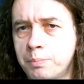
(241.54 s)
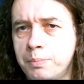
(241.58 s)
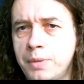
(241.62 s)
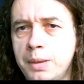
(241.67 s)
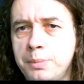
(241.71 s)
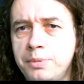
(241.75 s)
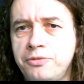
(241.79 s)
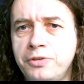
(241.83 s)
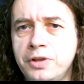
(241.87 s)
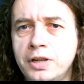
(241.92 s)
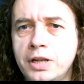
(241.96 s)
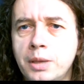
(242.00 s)

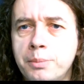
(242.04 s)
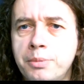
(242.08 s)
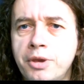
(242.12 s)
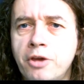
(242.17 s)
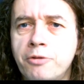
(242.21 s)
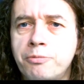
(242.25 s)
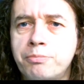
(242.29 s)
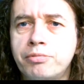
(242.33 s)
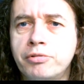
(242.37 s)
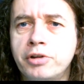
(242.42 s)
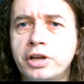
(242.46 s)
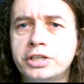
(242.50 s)
maybe feeling a
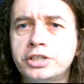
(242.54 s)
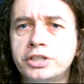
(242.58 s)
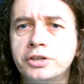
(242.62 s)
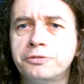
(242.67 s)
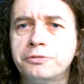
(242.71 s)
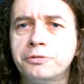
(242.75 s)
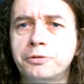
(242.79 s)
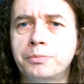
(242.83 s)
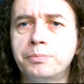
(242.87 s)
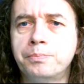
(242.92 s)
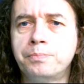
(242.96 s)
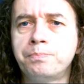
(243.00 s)
bit of pressure
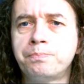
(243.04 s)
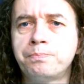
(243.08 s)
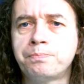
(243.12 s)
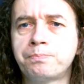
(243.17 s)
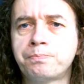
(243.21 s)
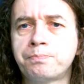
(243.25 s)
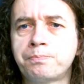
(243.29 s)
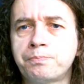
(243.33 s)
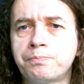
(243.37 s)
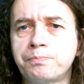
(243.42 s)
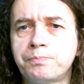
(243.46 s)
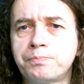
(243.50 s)
from
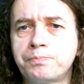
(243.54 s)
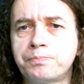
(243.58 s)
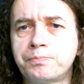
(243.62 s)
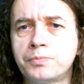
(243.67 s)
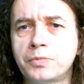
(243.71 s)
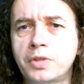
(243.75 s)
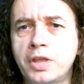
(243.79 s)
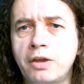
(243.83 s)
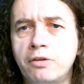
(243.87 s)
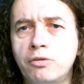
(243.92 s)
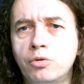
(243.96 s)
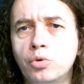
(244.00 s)

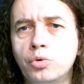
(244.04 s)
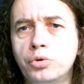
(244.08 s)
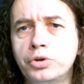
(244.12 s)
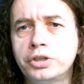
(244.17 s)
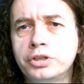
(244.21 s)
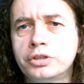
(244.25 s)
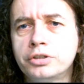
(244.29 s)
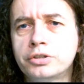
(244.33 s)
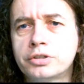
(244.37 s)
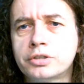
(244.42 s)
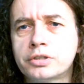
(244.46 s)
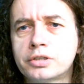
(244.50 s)
their
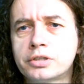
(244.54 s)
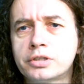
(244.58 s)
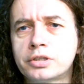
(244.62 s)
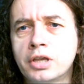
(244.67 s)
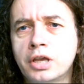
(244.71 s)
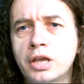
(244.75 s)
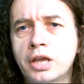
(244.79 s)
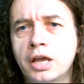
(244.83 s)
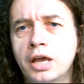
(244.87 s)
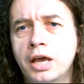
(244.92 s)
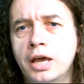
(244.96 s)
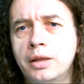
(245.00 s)

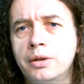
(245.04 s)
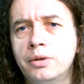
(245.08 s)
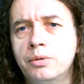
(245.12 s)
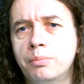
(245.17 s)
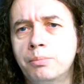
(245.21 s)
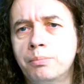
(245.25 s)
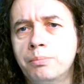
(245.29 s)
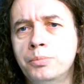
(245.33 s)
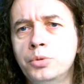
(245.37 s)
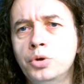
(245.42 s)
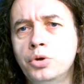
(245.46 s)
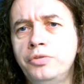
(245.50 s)
audience and
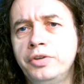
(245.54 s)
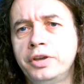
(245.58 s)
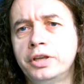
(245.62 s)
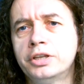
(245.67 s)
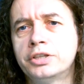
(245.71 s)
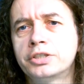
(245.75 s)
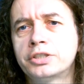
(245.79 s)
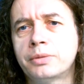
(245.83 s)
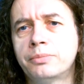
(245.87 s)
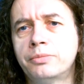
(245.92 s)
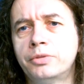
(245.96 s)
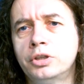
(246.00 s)
moving
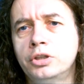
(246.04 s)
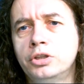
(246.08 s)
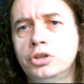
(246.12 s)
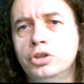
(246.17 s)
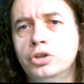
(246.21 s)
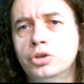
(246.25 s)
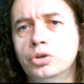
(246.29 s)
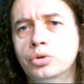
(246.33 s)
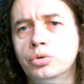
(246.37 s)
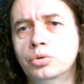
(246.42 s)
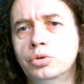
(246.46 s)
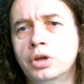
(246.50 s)
into something
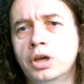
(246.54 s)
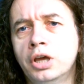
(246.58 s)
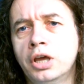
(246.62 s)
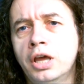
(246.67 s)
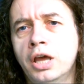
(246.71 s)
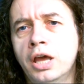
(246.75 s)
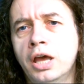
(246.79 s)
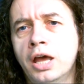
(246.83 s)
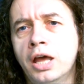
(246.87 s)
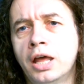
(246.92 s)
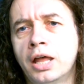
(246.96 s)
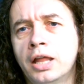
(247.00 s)
new
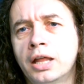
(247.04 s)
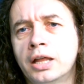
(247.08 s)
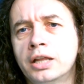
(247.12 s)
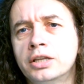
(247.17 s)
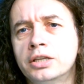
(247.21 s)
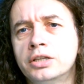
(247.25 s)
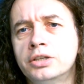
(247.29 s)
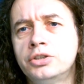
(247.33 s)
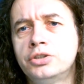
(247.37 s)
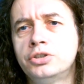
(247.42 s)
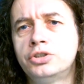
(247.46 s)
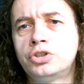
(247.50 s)

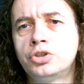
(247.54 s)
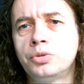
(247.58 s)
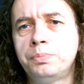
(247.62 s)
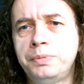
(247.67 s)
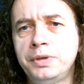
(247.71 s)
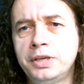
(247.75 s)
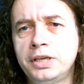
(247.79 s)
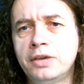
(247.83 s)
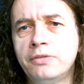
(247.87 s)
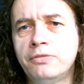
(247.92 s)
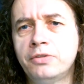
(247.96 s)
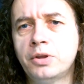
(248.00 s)
should
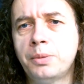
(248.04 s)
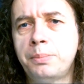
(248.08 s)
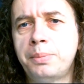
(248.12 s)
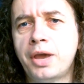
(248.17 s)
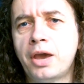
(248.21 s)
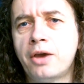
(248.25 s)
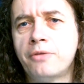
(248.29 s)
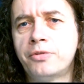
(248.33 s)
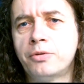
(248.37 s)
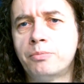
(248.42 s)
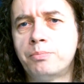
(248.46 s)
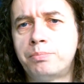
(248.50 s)
be given a
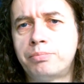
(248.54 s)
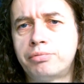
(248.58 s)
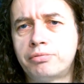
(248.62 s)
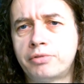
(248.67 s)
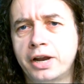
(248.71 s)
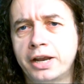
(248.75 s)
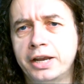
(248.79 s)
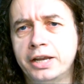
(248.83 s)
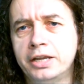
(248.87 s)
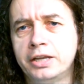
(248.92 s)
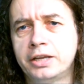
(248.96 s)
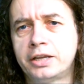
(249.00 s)
bit of a
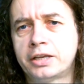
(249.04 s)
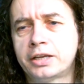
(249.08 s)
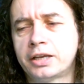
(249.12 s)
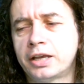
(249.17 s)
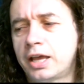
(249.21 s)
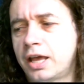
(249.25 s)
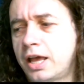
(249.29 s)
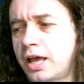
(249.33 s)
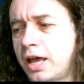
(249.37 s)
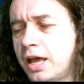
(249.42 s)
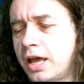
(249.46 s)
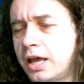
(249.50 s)
break
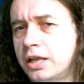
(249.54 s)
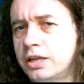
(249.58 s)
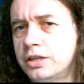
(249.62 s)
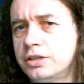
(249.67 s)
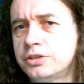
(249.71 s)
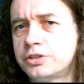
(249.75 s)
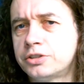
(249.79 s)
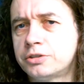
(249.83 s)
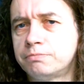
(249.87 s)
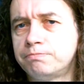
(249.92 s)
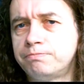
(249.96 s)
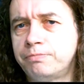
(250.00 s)

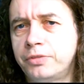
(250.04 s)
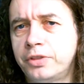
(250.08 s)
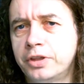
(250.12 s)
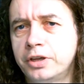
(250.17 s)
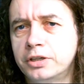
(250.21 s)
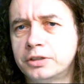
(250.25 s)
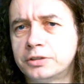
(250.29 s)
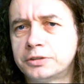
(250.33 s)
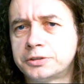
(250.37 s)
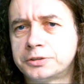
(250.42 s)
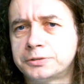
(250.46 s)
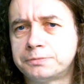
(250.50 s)
and
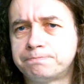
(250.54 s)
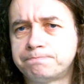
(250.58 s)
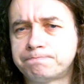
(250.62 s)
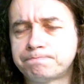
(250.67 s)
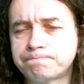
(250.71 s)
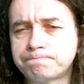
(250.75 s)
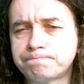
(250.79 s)
that